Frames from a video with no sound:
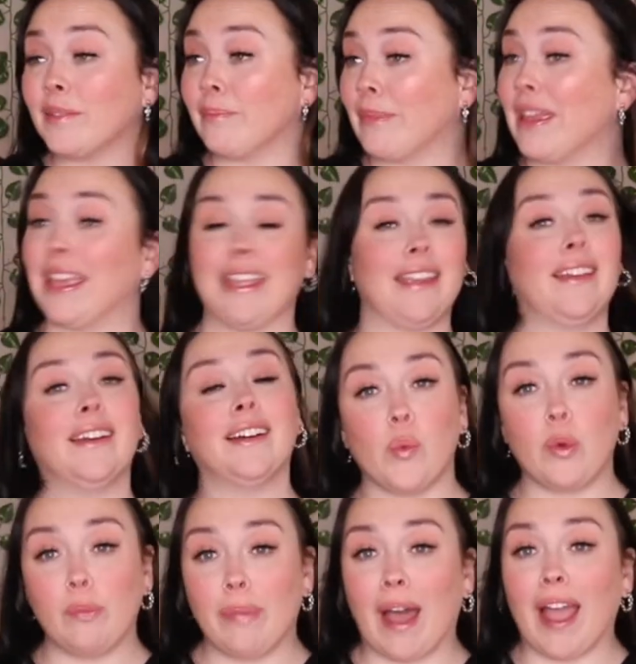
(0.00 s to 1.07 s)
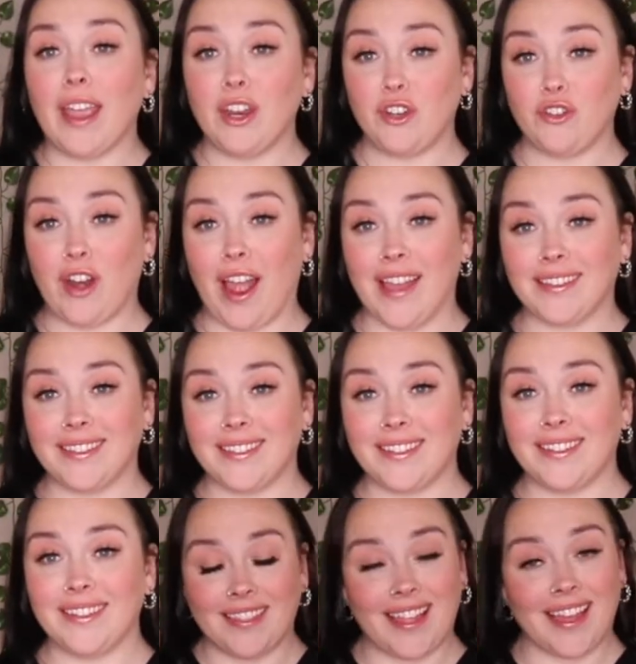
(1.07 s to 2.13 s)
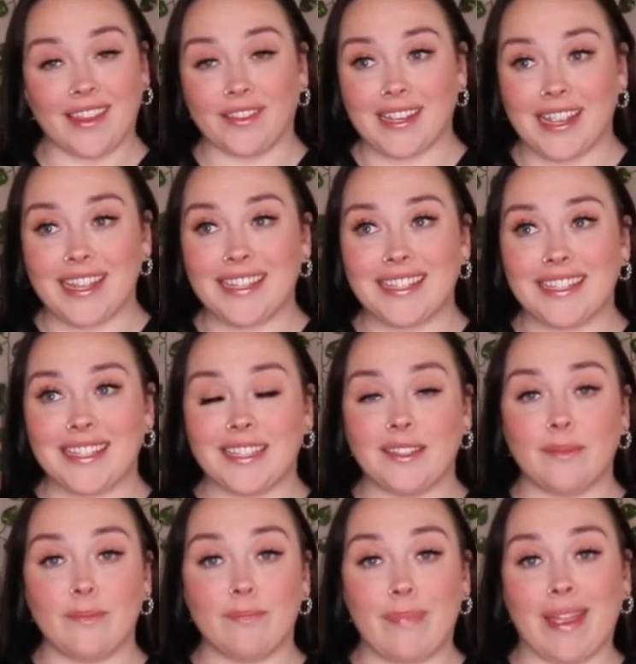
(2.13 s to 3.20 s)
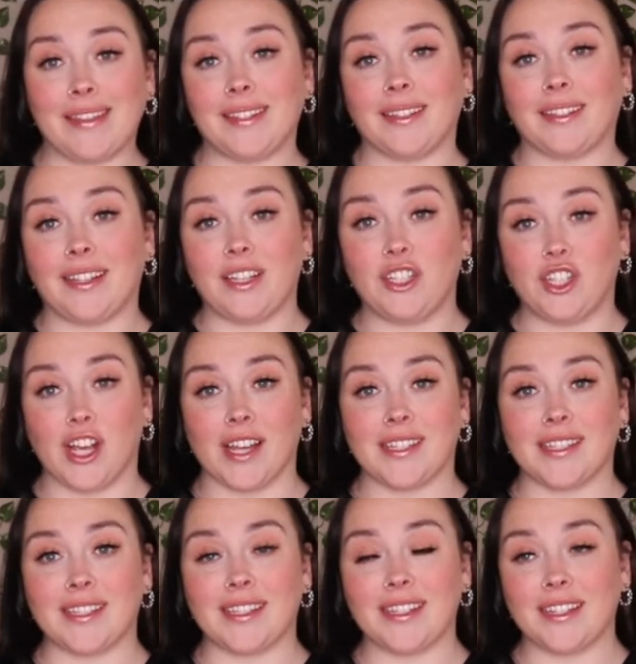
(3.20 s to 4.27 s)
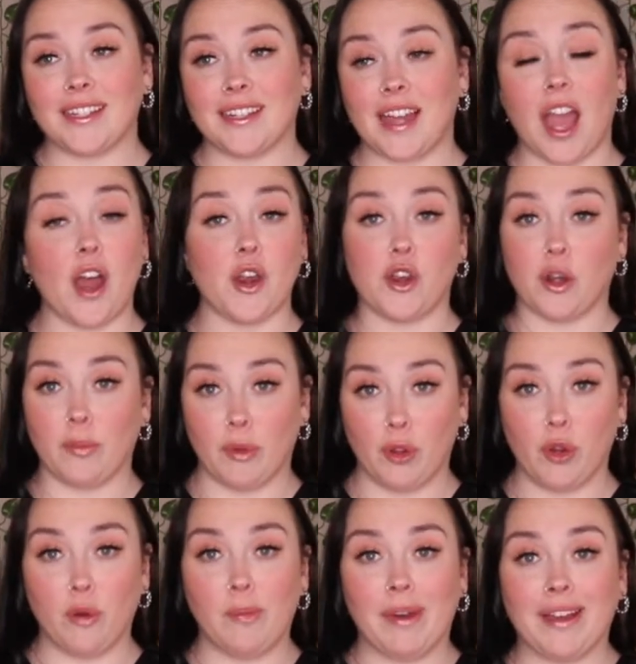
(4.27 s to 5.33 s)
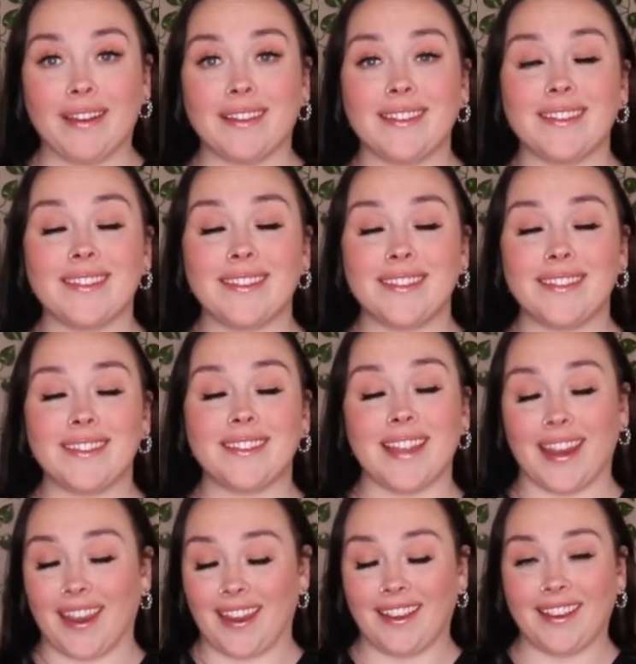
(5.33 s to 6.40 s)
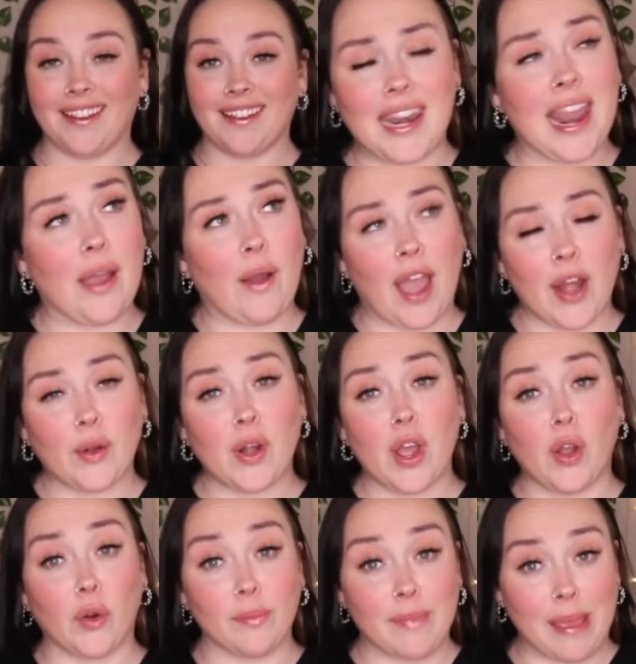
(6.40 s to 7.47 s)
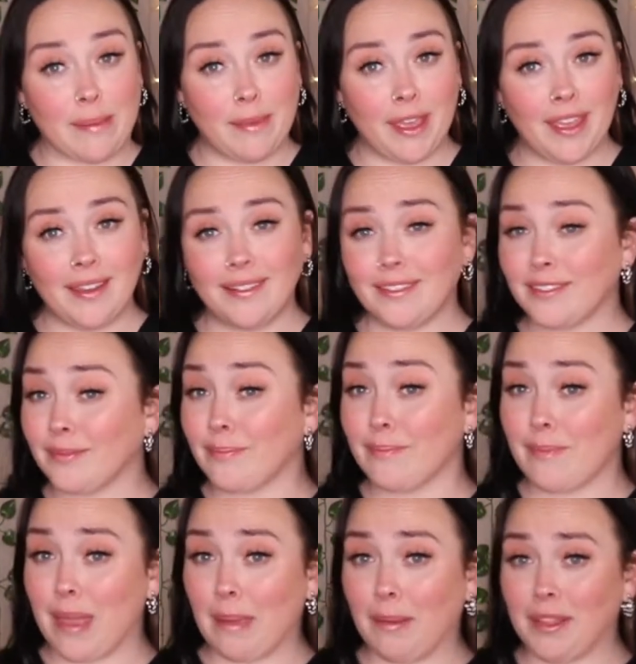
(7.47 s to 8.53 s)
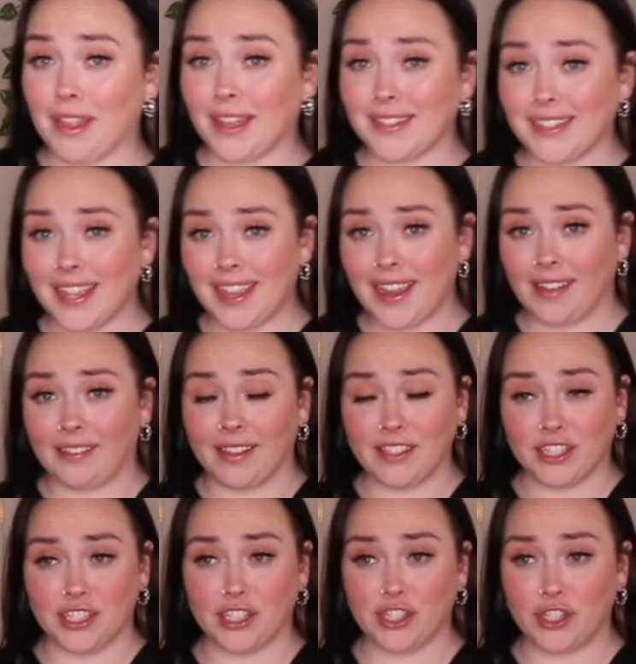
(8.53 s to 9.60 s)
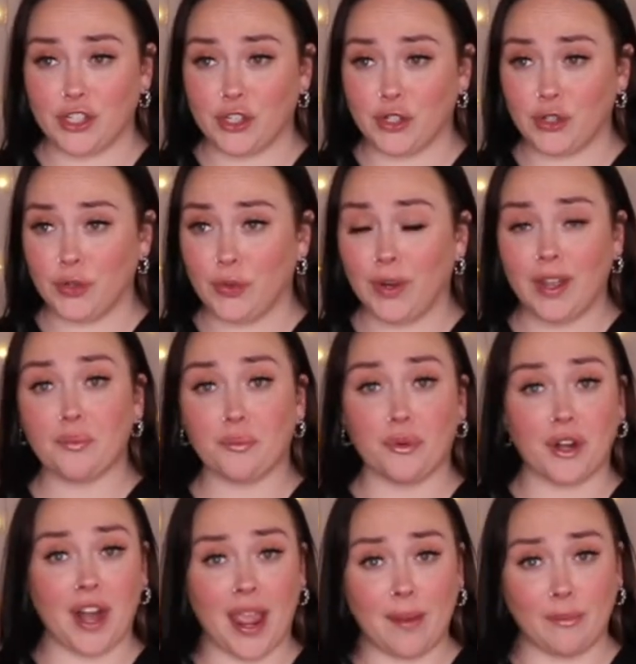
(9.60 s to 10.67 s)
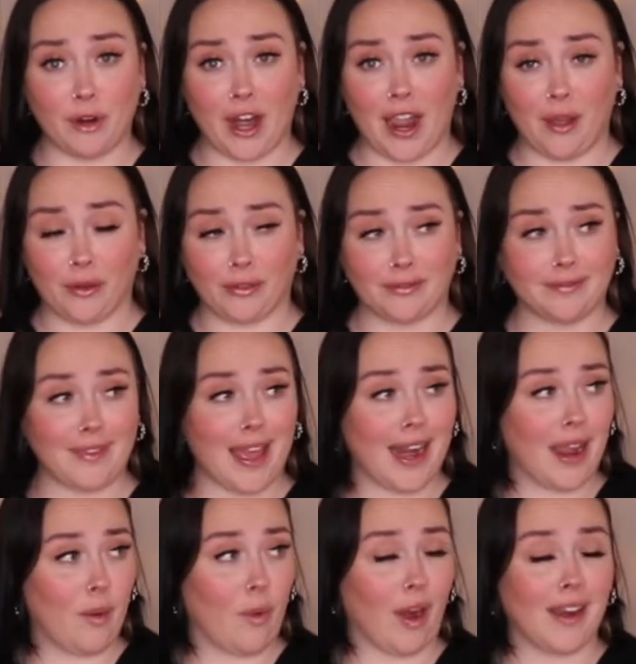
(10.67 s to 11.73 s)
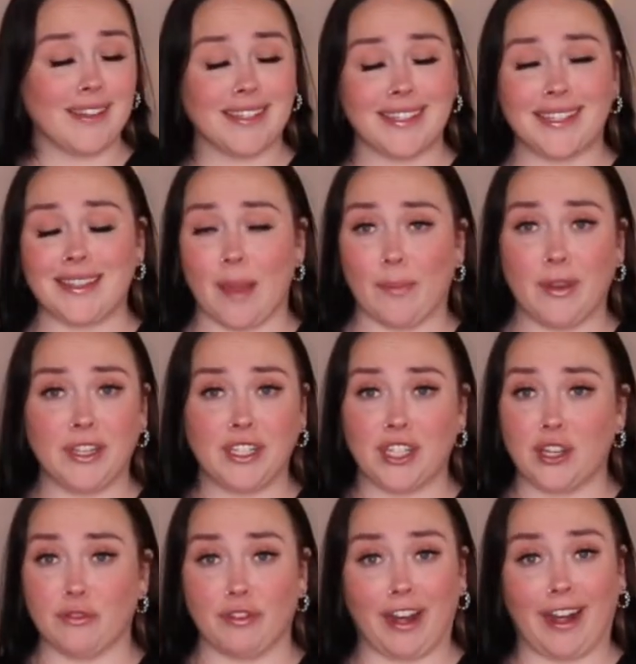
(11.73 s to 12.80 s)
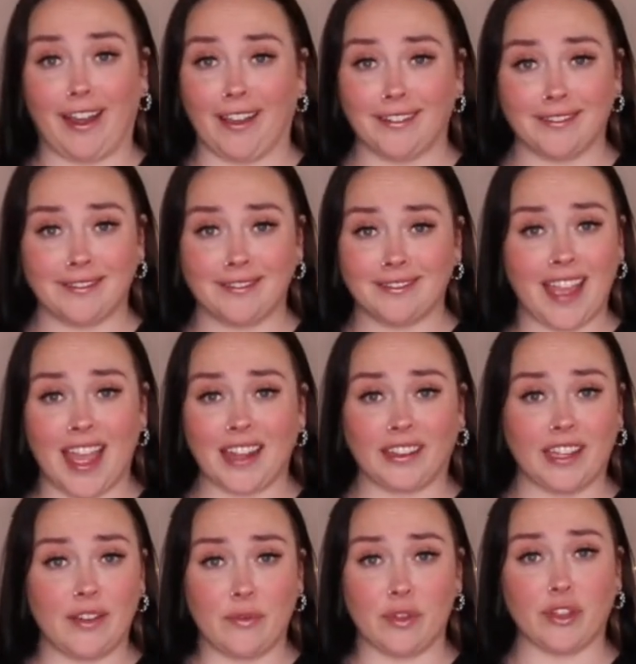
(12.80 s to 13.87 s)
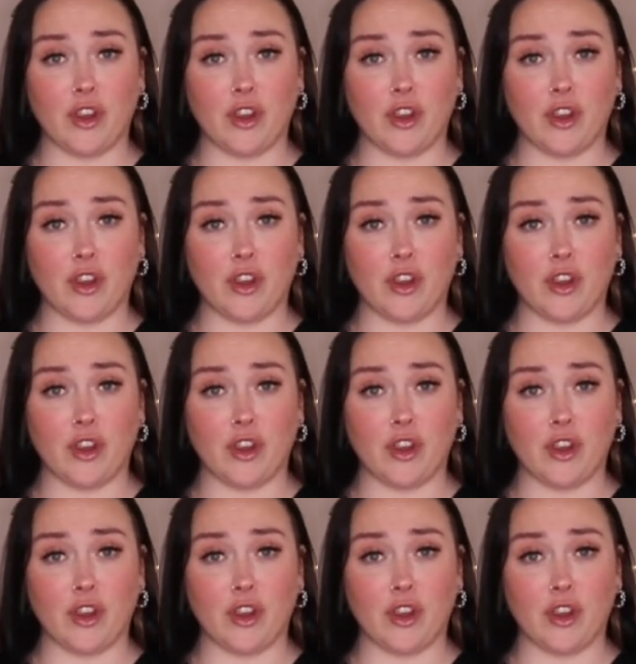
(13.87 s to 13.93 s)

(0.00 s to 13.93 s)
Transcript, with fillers: me, would buy a dress that is basically just under boob city. Now, I don't know, maybe maybe that day I listened to Brene Brown and I wanted to step into the arena and live with